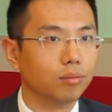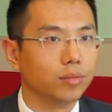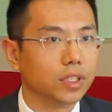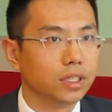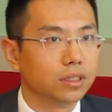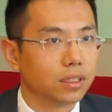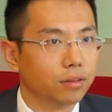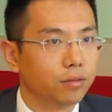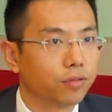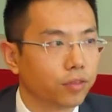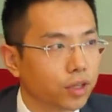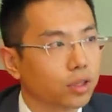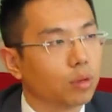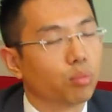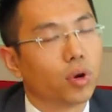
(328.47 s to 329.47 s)
there's a
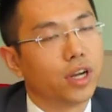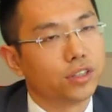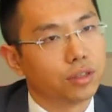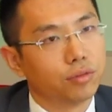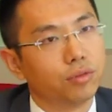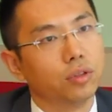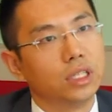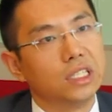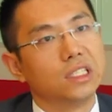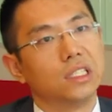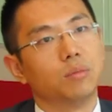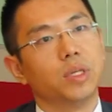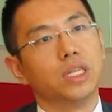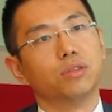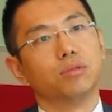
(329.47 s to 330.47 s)
further pressure for
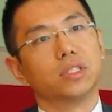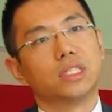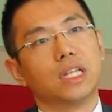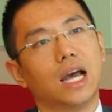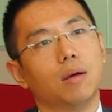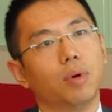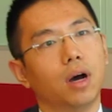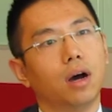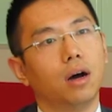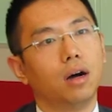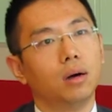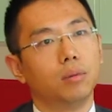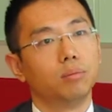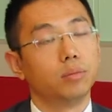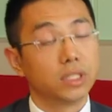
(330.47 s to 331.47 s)
ECB to step
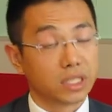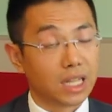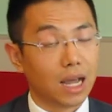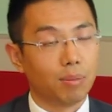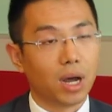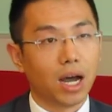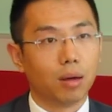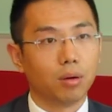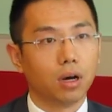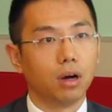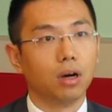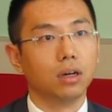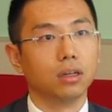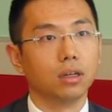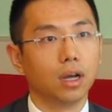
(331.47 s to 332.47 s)
up
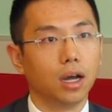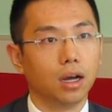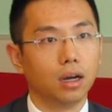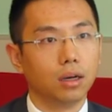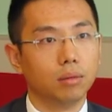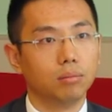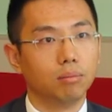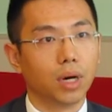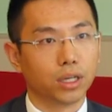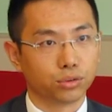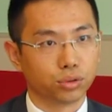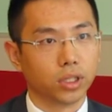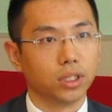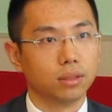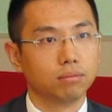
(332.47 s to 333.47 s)
on
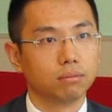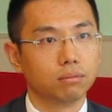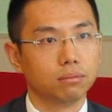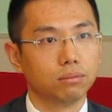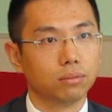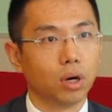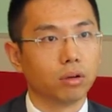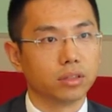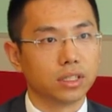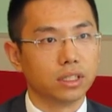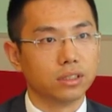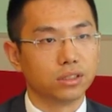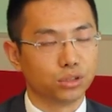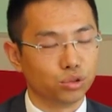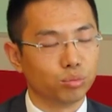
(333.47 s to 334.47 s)
monetary policy
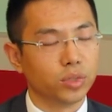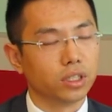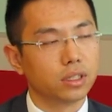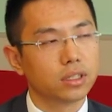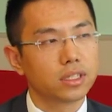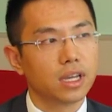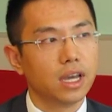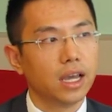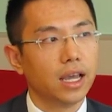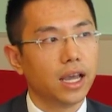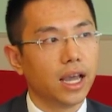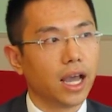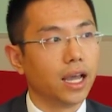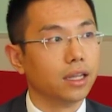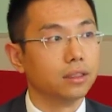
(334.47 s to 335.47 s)
stimulus.
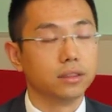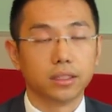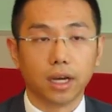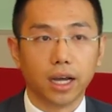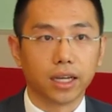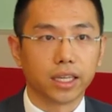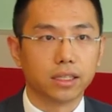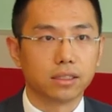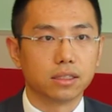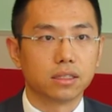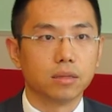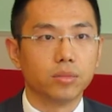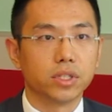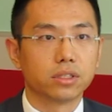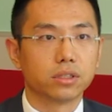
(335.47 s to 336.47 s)
And I guess a
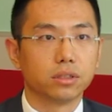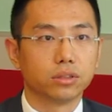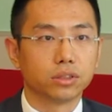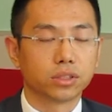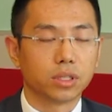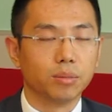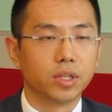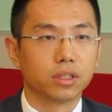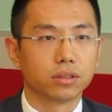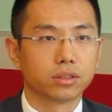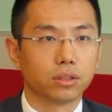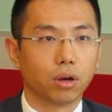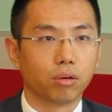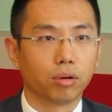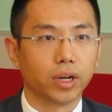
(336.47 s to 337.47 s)
similar
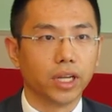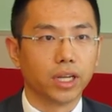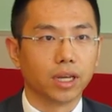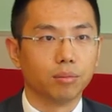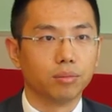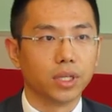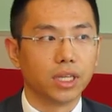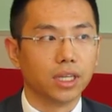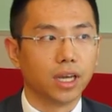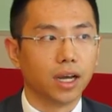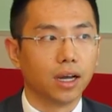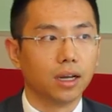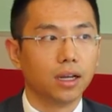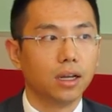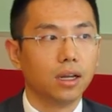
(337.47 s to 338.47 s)
story can be
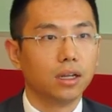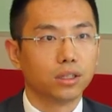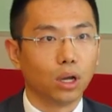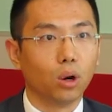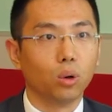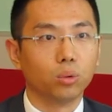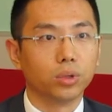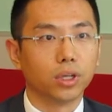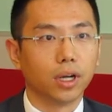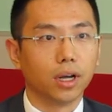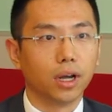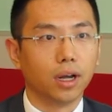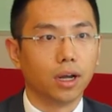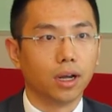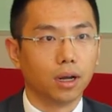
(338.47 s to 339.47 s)
told
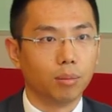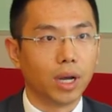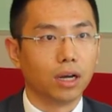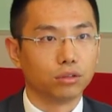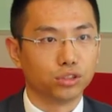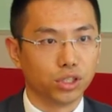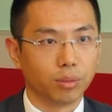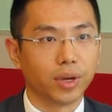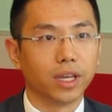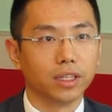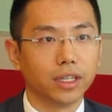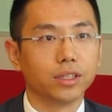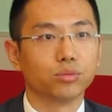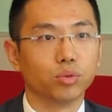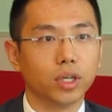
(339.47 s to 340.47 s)
about
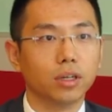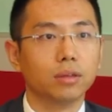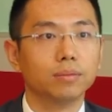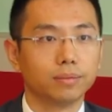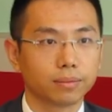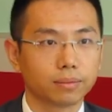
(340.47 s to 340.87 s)
Japan as well.